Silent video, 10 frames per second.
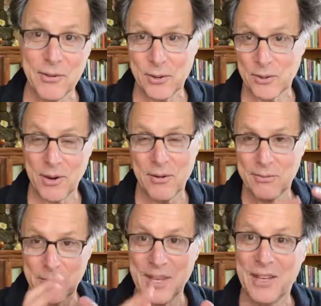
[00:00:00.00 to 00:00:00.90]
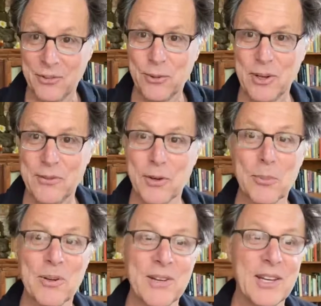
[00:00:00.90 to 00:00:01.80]
of from the history of
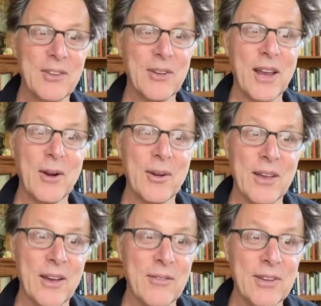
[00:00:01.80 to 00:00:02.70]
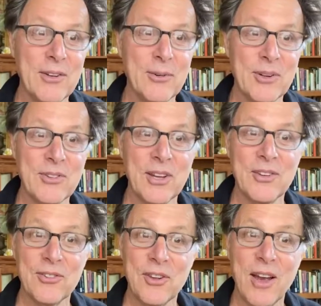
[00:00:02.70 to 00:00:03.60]
your particular area of interest
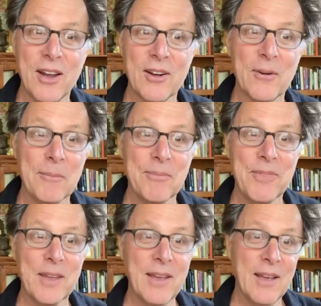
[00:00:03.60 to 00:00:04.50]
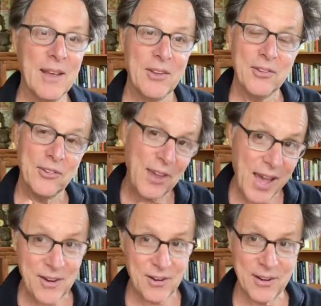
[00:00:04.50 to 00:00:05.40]
and desire.
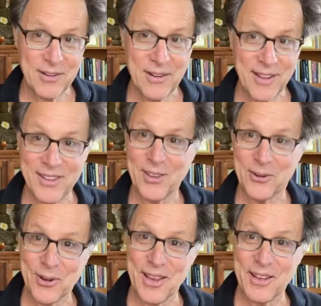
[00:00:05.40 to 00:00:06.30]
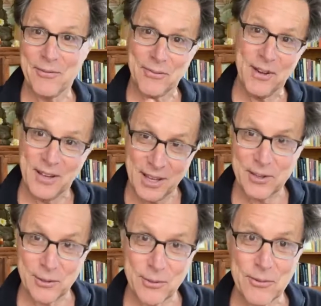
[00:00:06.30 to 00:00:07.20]
Saturn, on the other hand,
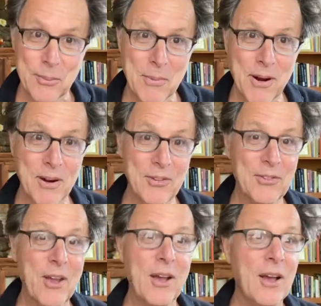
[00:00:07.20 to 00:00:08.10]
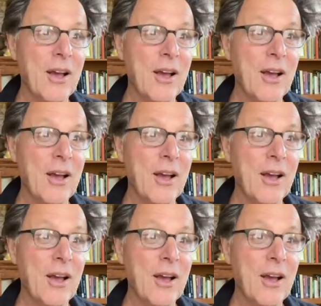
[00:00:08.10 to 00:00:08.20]
can learn from Mars